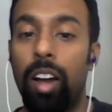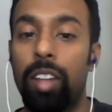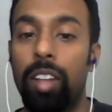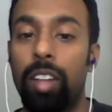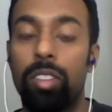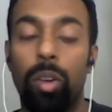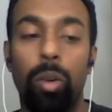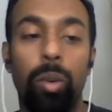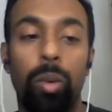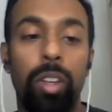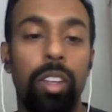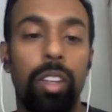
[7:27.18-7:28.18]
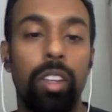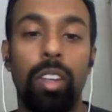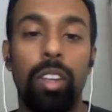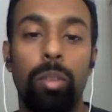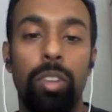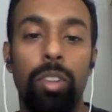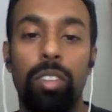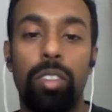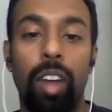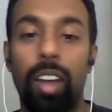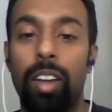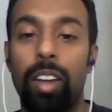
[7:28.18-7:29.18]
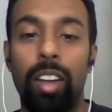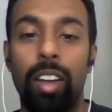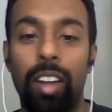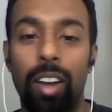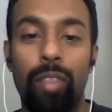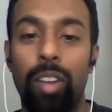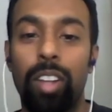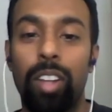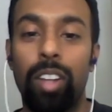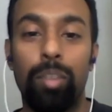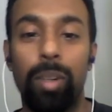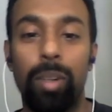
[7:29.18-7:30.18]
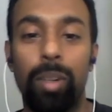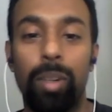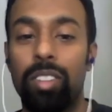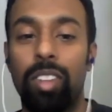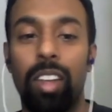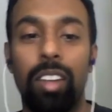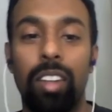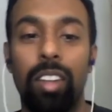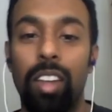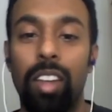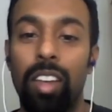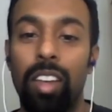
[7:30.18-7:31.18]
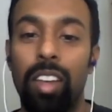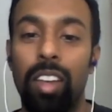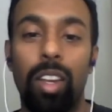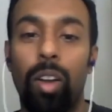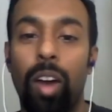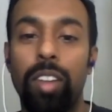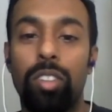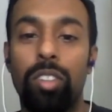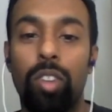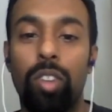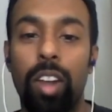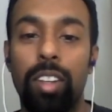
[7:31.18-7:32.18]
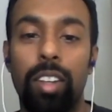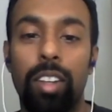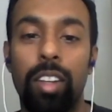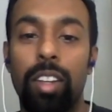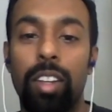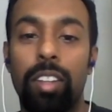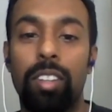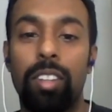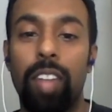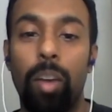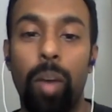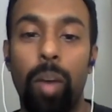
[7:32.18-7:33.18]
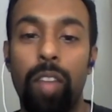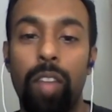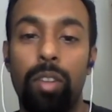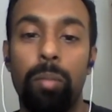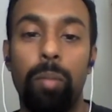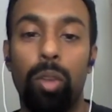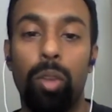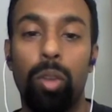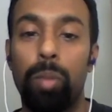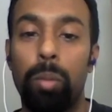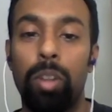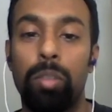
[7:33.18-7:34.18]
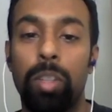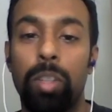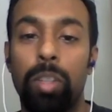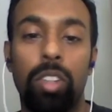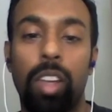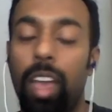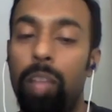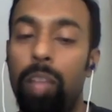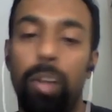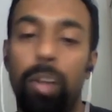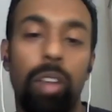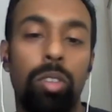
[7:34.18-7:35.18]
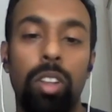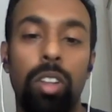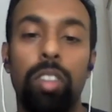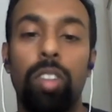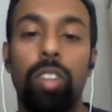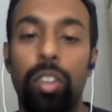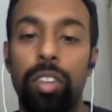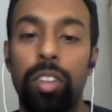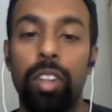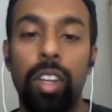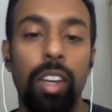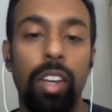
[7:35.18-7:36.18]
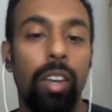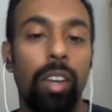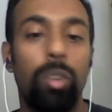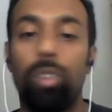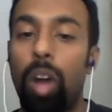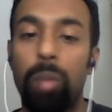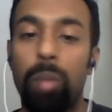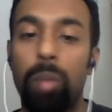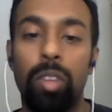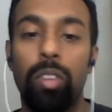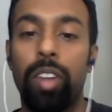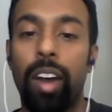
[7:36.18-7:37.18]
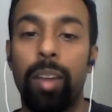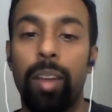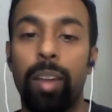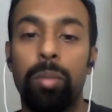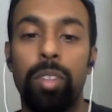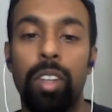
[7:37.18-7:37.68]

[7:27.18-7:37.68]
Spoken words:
So it was not a fun experience, and you know, I just tried to stay away from most people as much as I can, but I was still assaulted, was robbed several times.